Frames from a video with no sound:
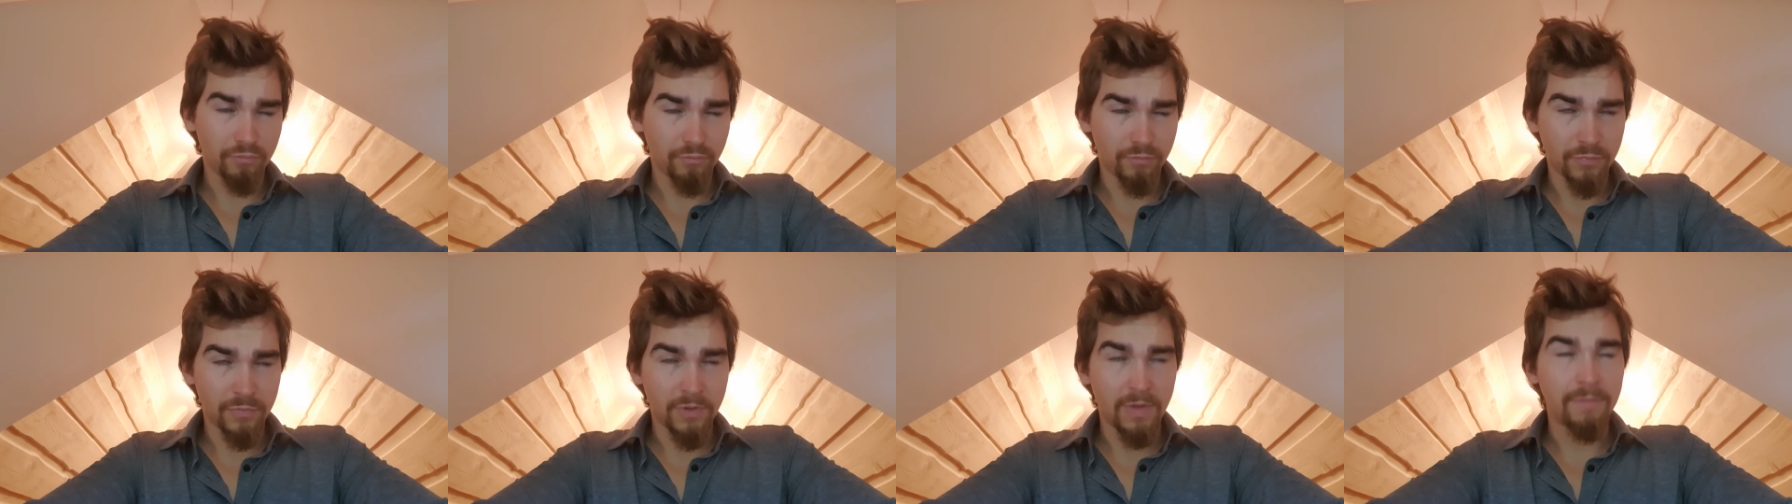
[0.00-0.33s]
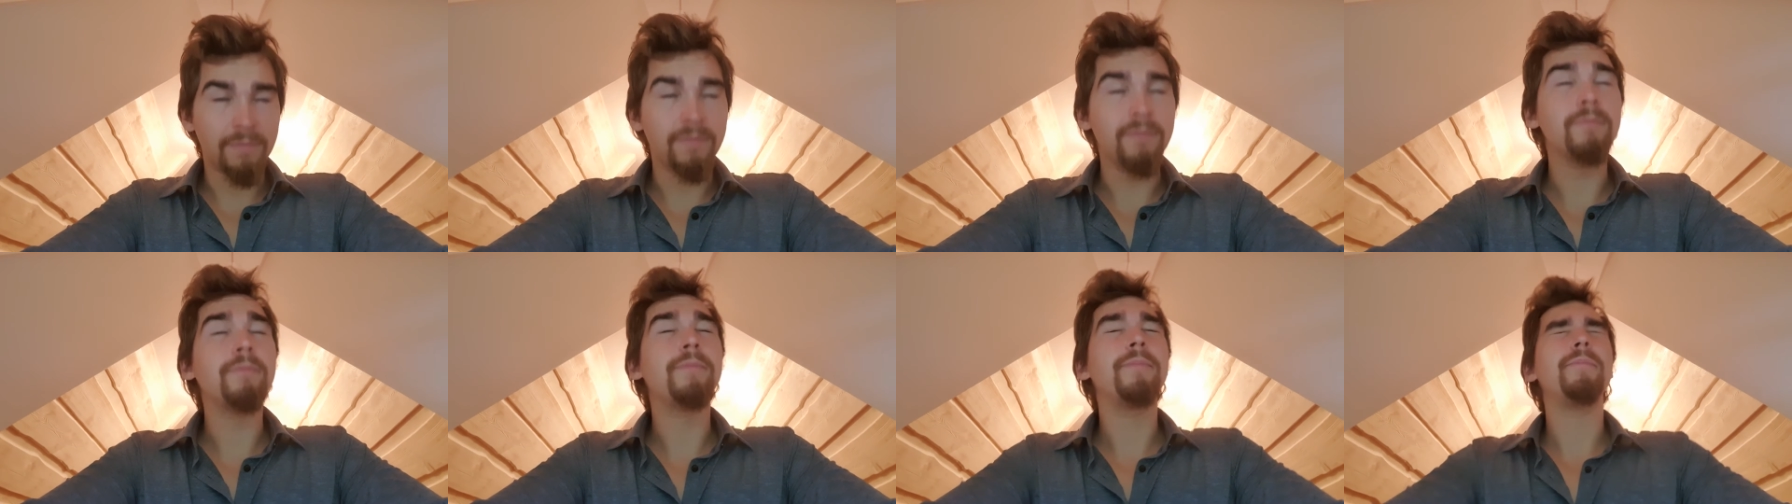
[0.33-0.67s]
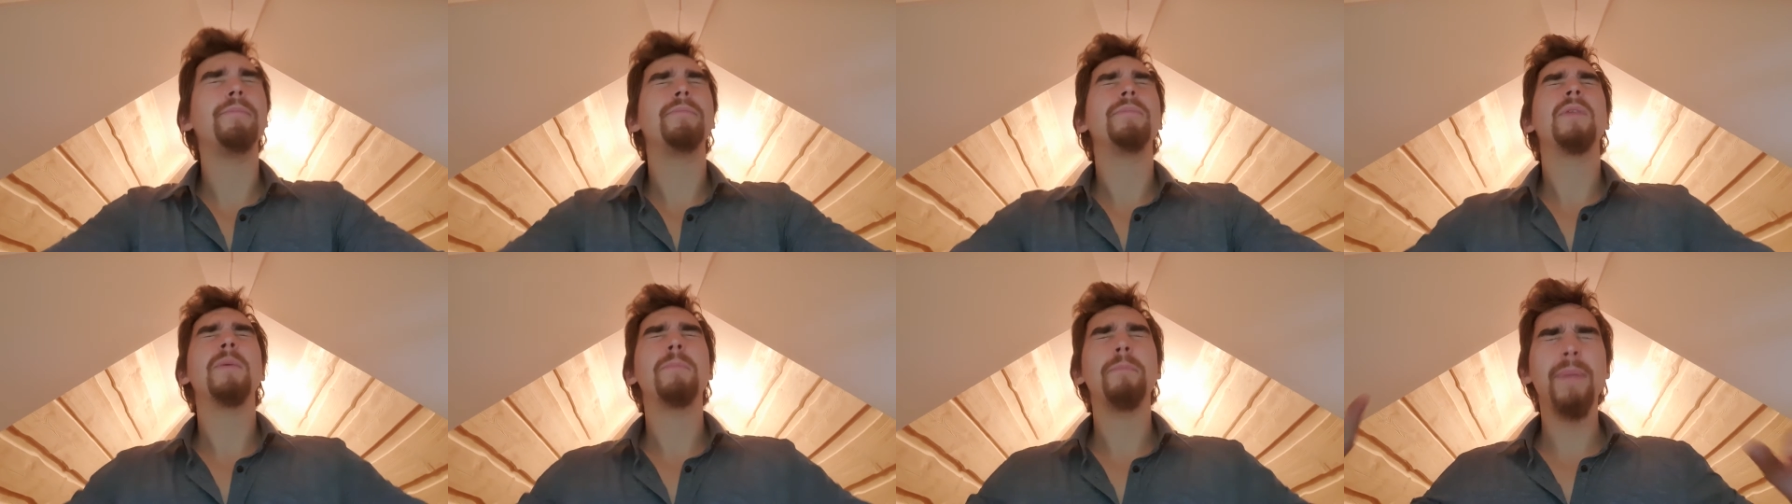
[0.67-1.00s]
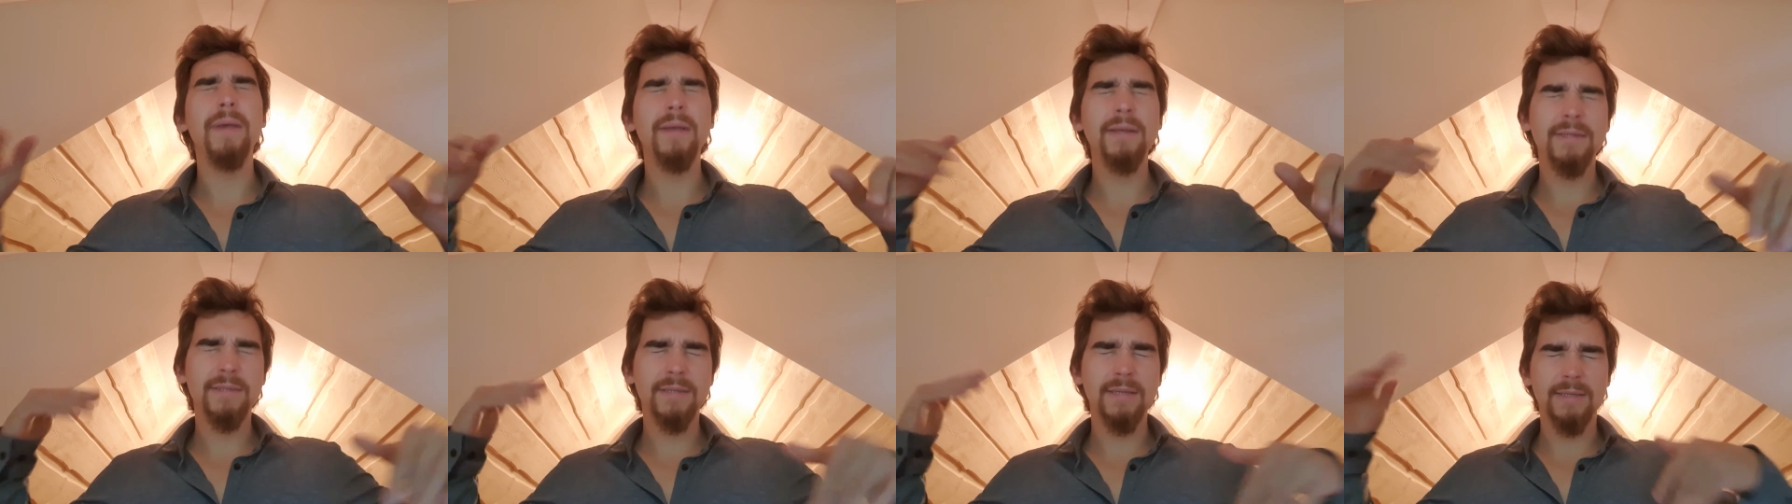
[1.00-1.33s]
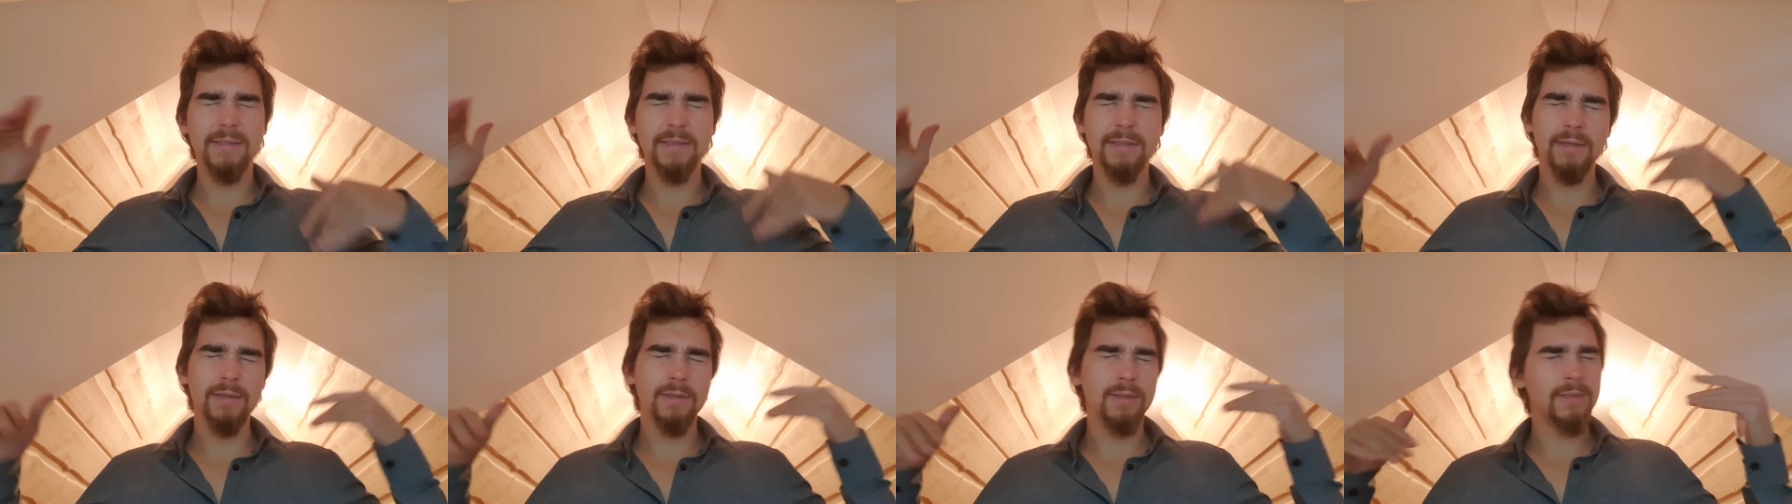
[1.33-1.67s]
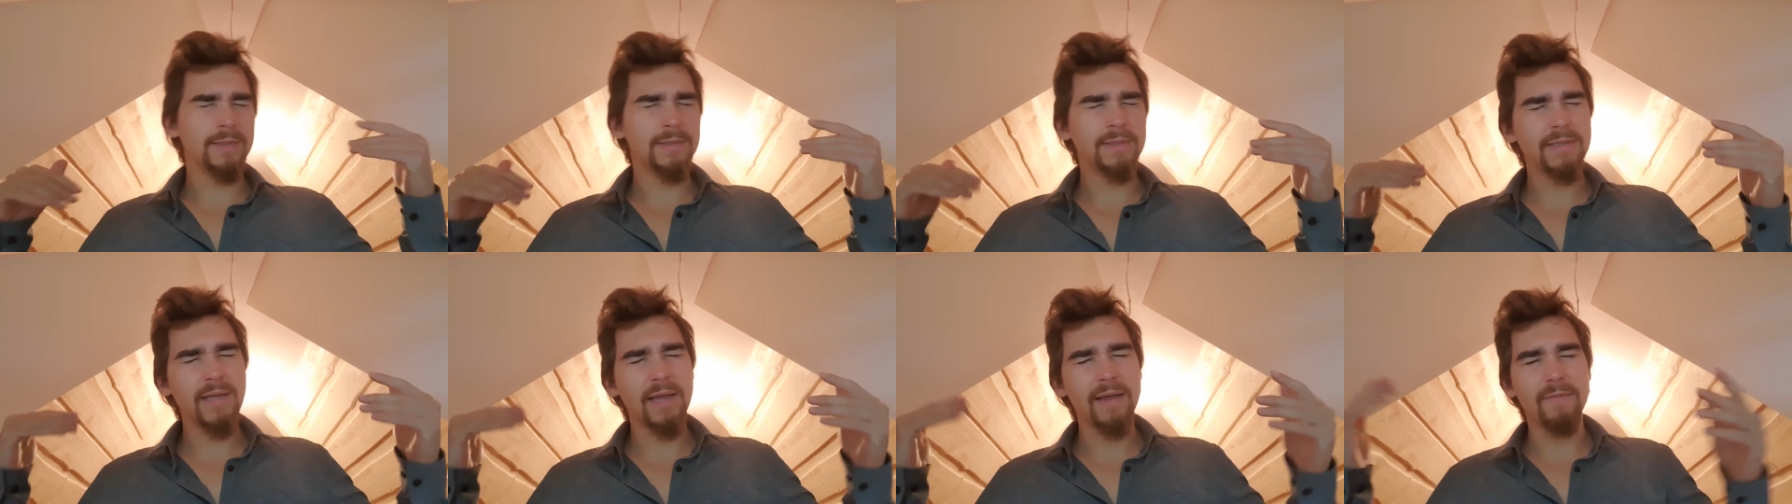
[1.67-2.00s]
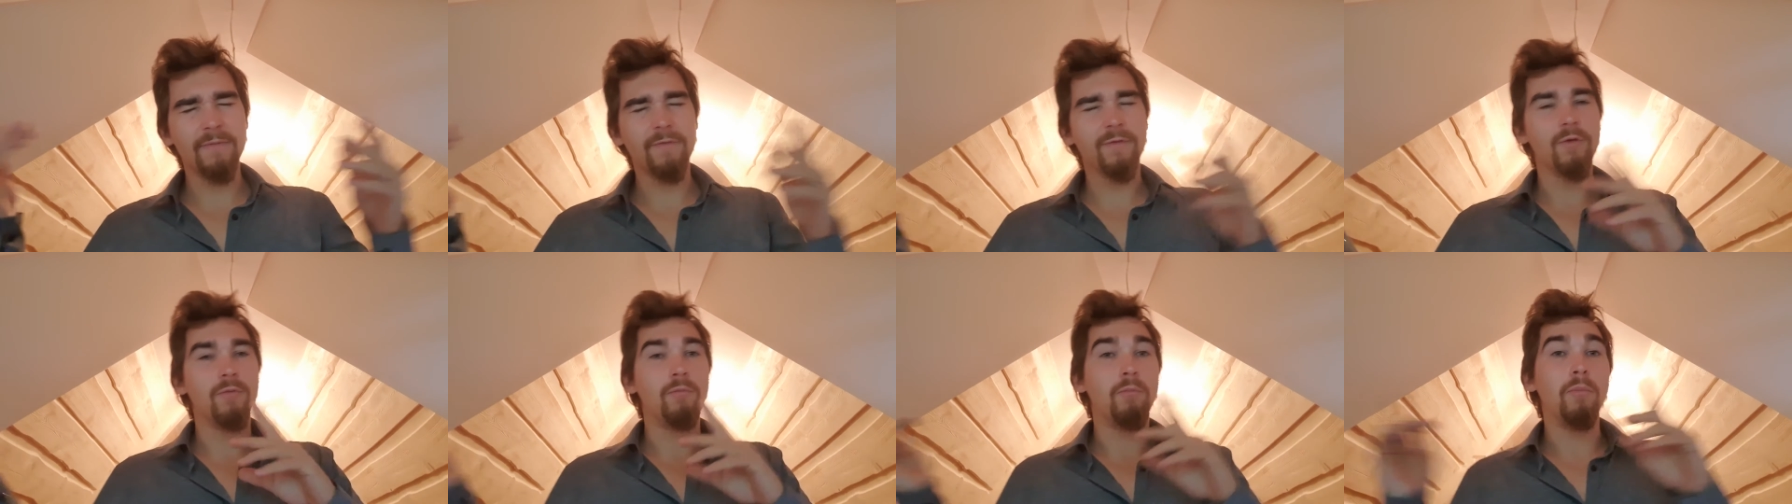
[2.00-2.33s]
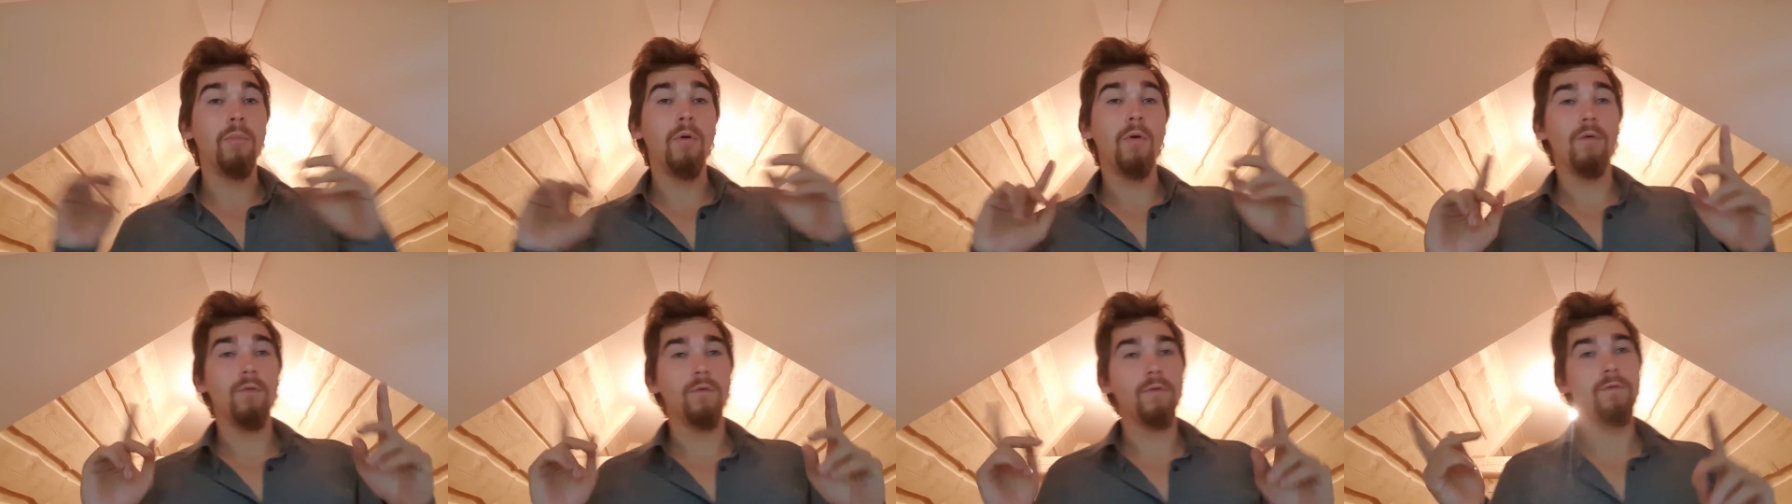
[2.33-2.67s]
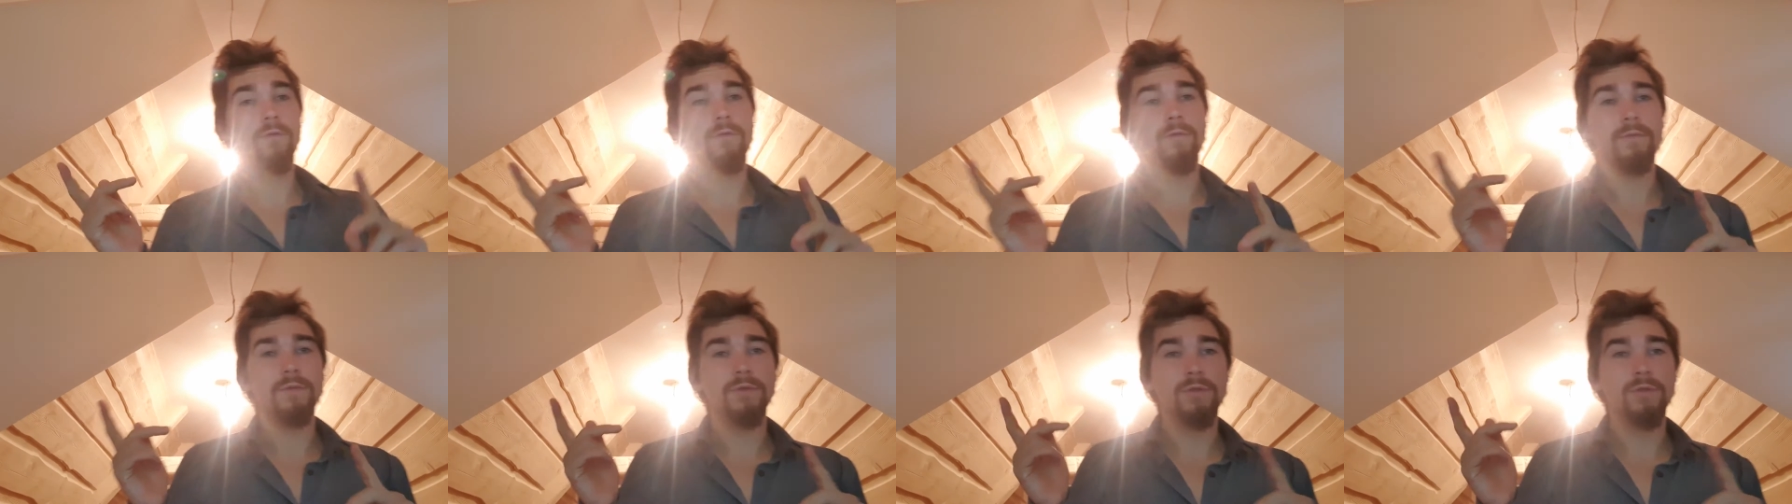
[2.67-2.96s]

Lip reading: the basics are the same for both.